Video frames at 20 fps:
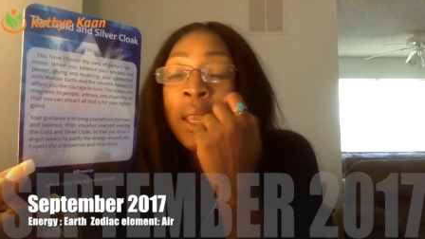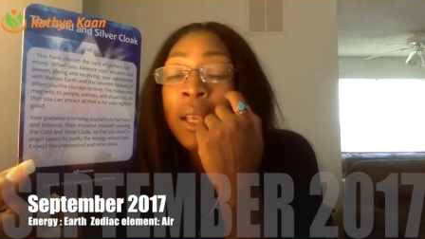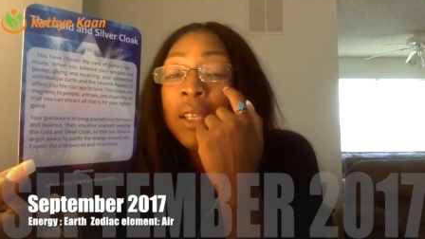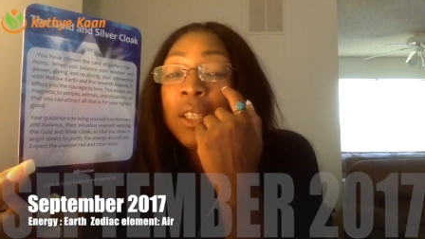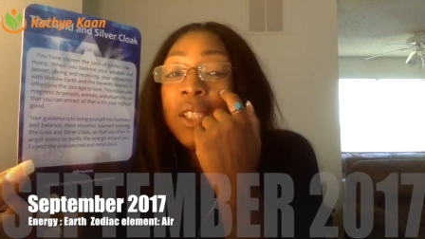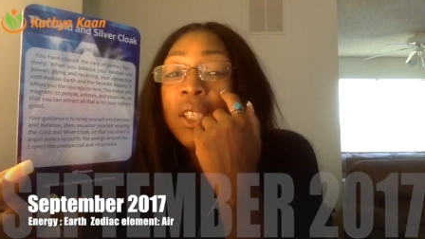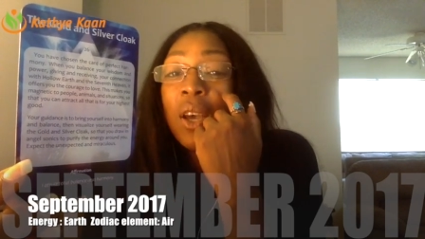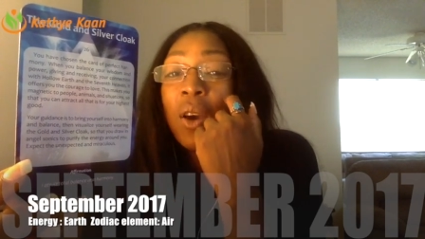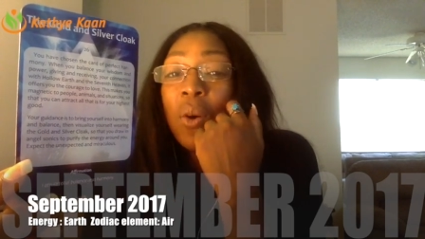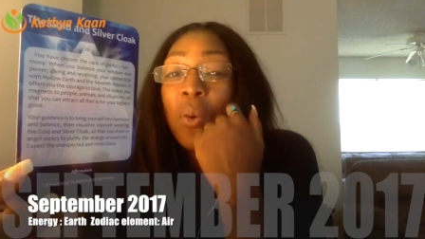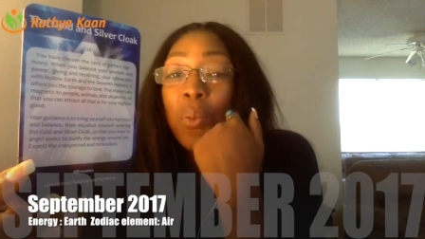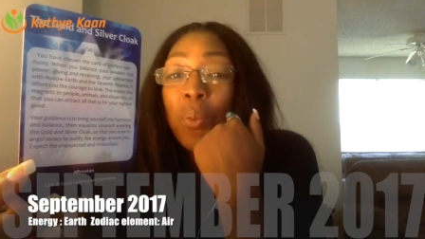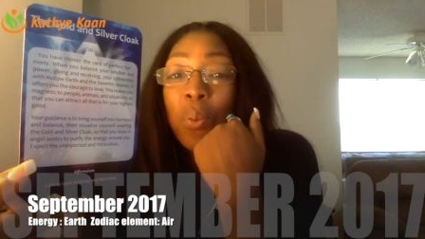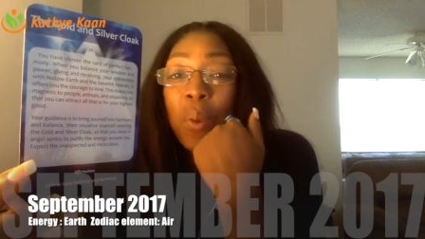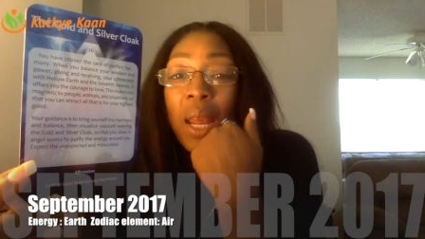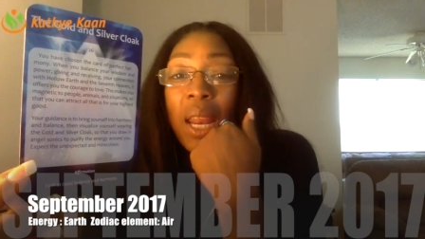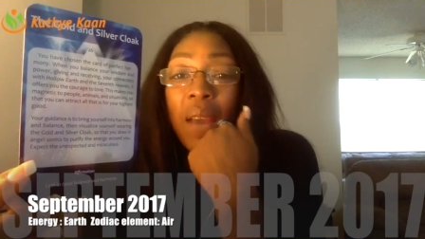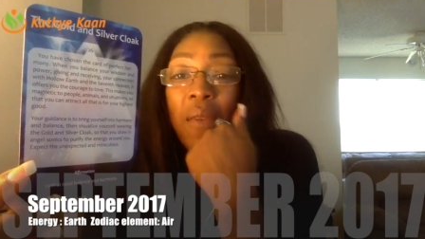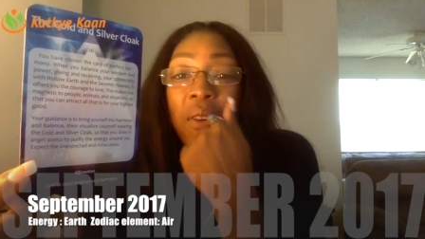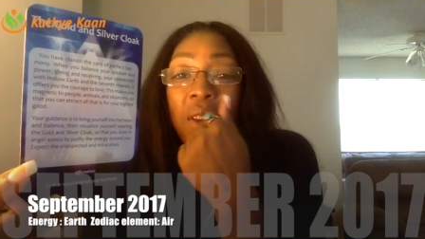So
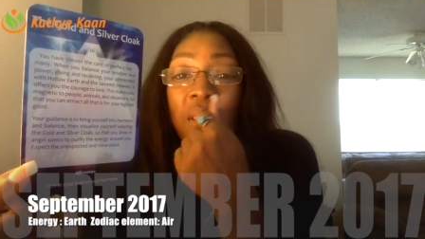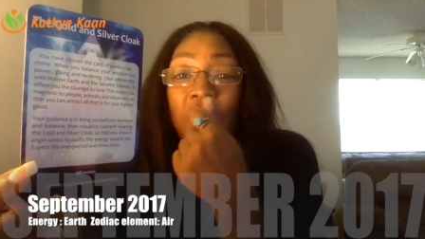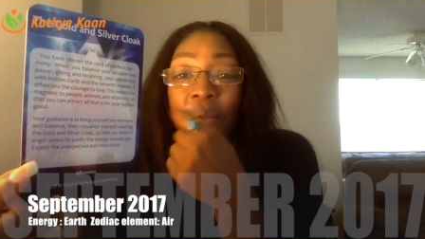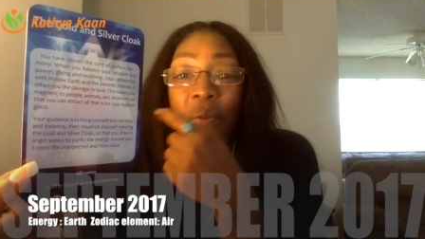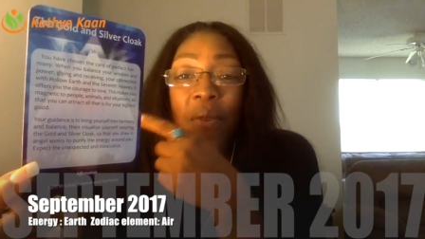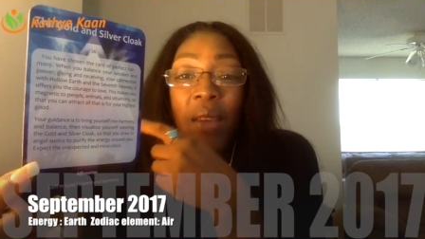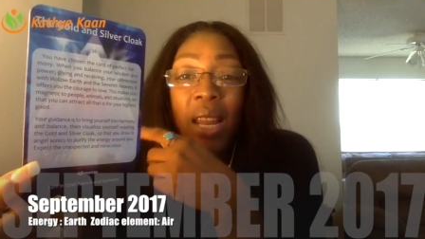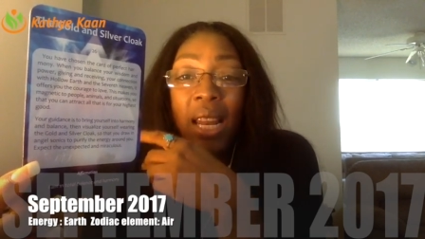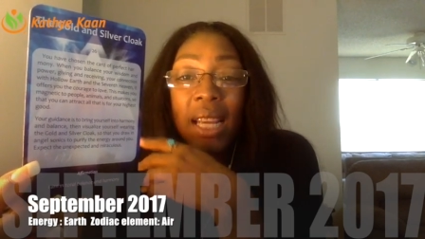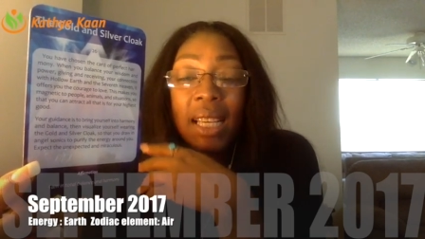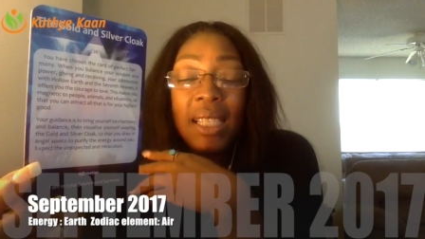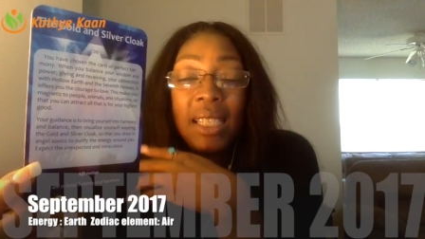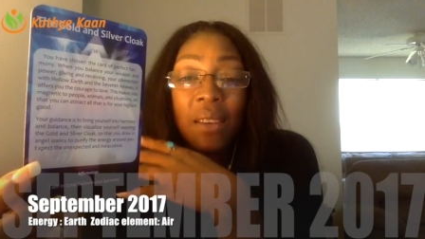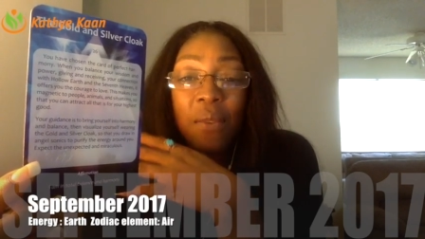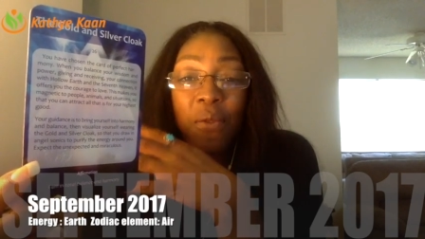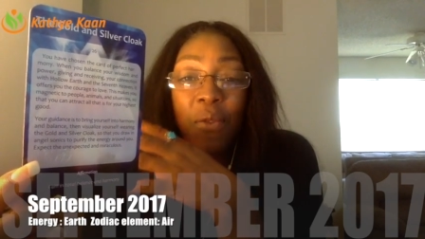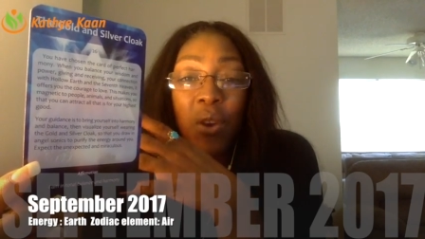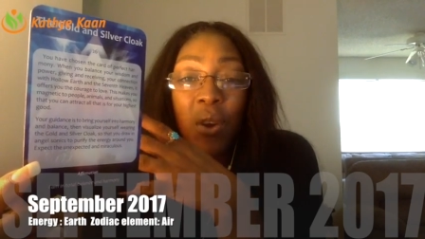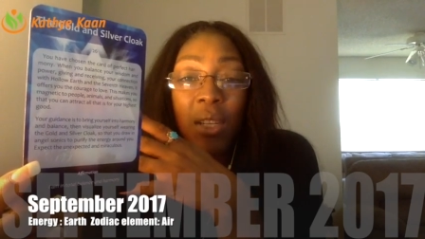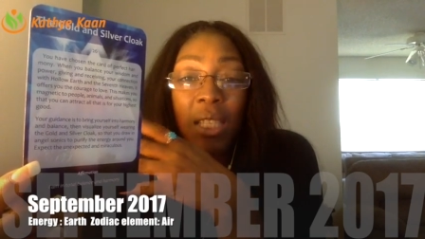whenever you feel as
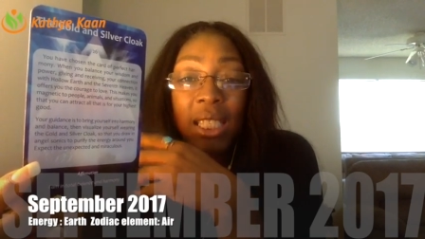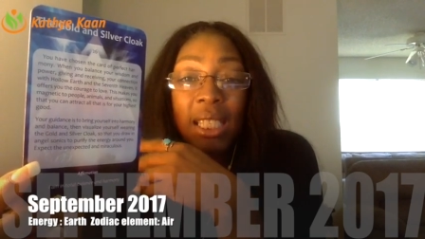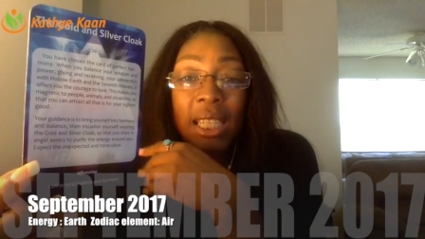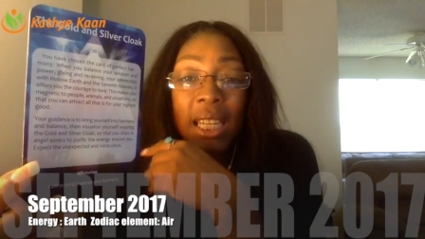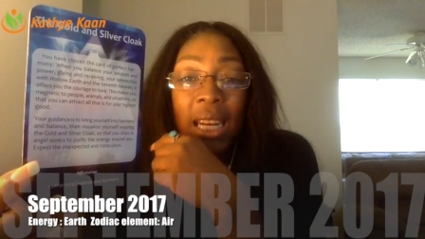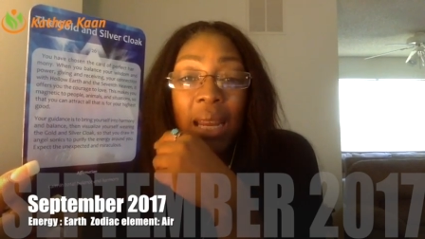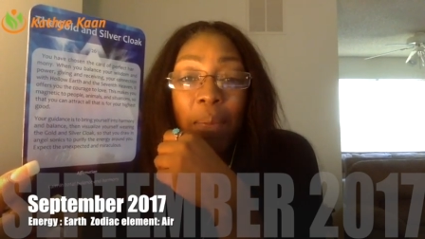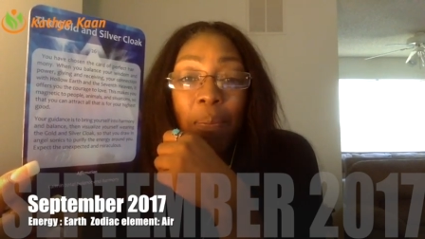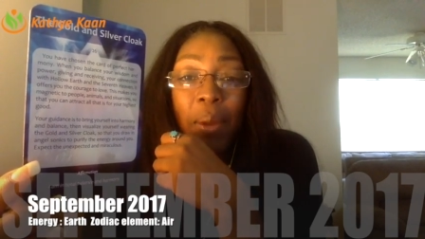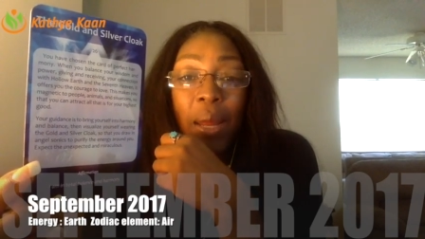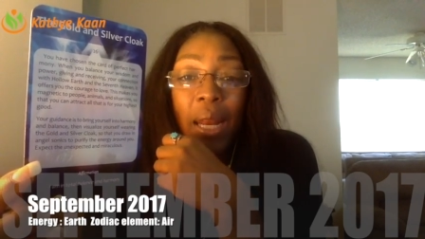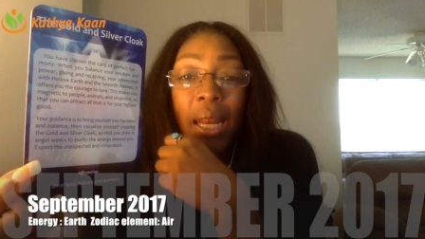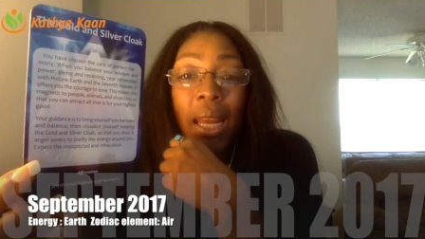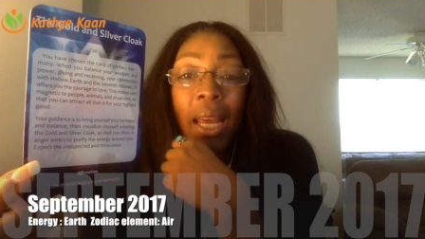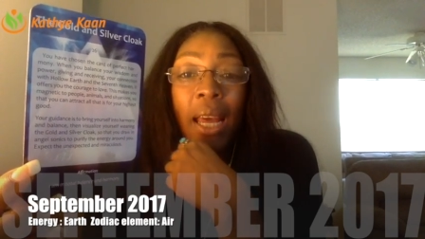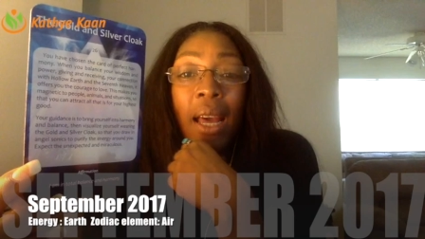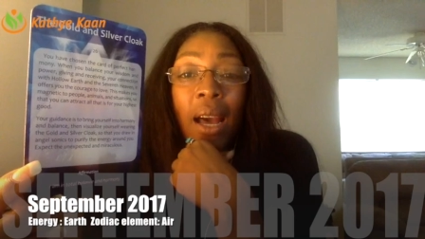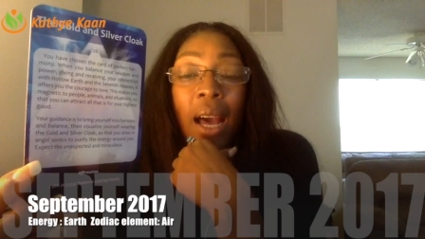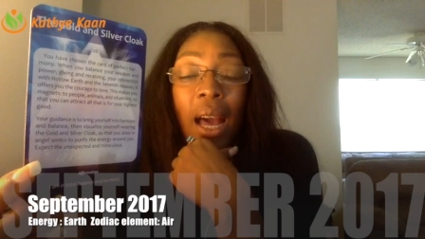if you're slipping